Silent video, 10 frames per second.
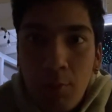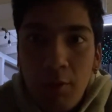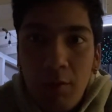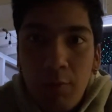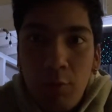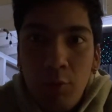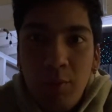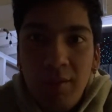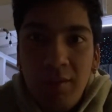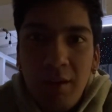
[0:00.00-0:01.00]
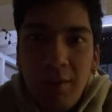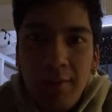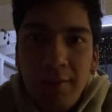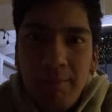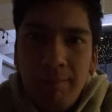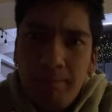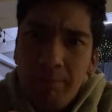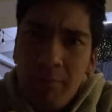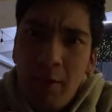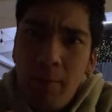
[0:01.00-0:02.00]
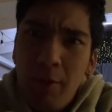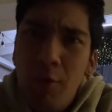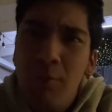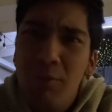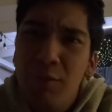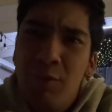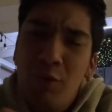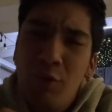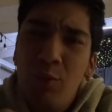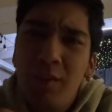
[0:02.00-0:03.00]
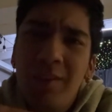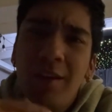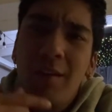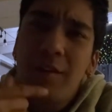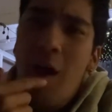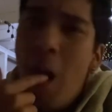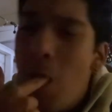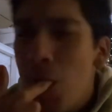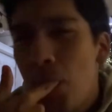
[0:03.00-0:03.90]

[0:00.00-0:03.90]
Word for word: Over a phone with socks? How about over a phone with socks?